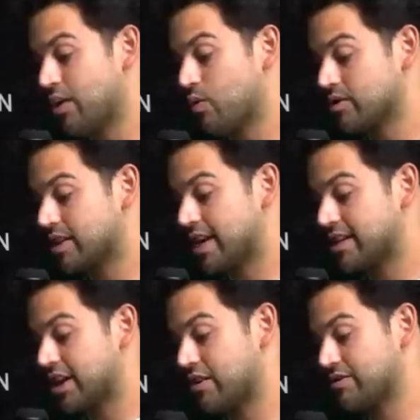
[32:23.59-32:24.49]
worst case
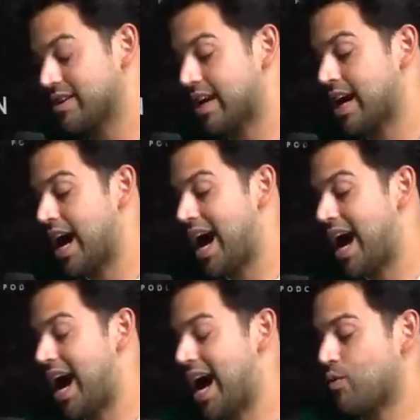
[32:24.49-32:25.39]
scenario is like,
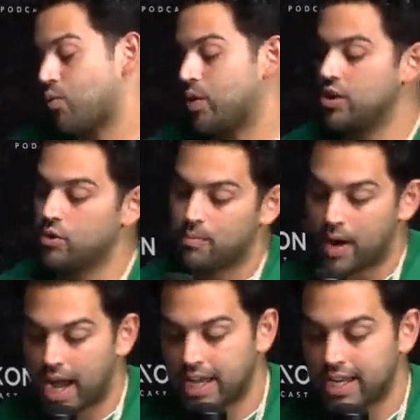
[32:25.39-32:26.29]
I wheel
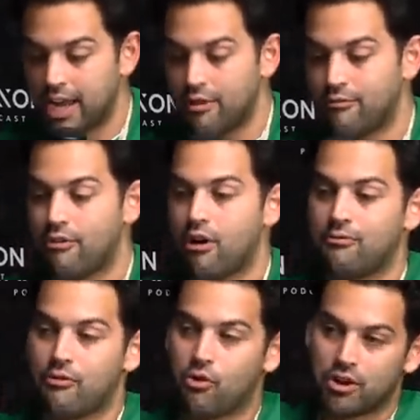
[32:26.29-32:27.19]
bite, fall
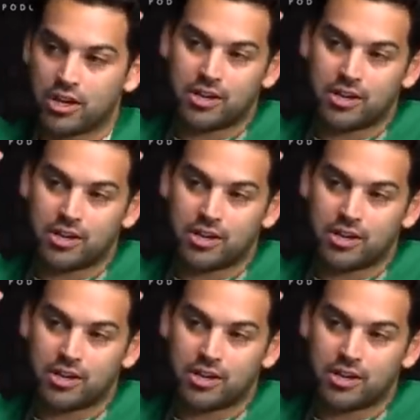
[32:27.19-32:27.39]
forward, and